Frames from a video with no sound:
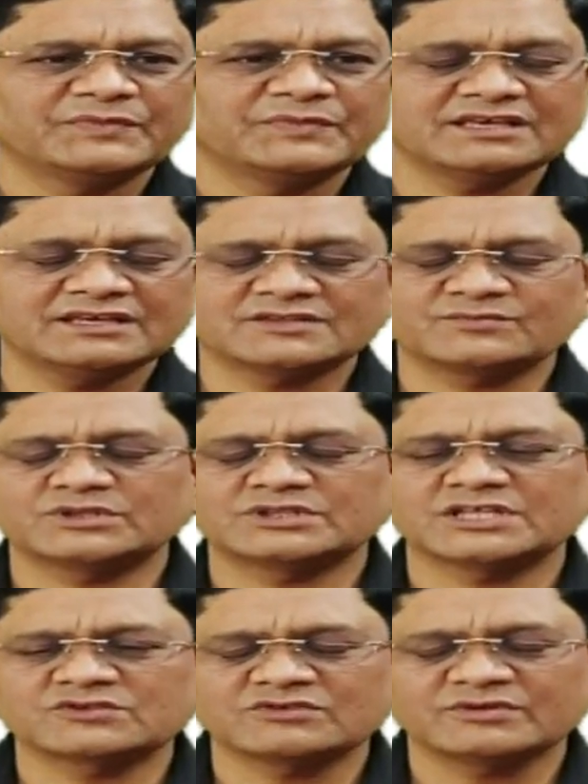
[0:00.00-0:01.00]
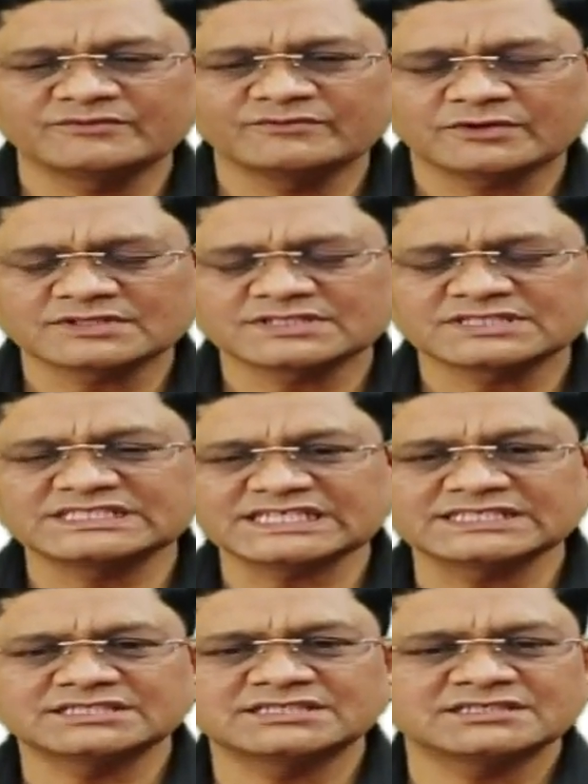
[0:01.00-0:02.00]
K.S. Puttaswamy was
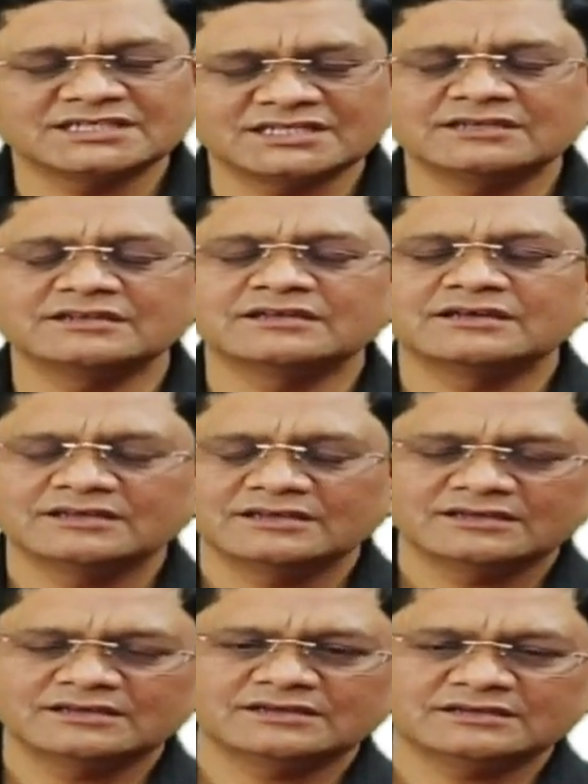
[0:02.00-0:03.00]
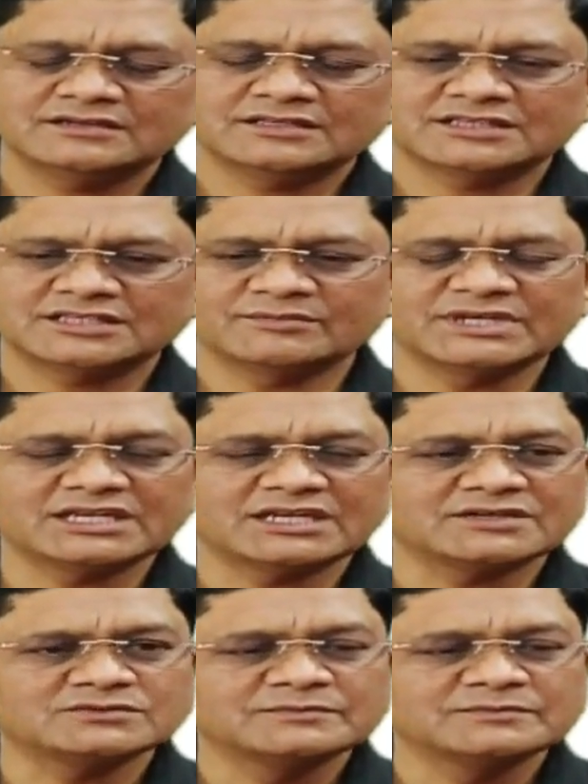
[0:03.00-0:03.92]
judge in Tamil Nadu.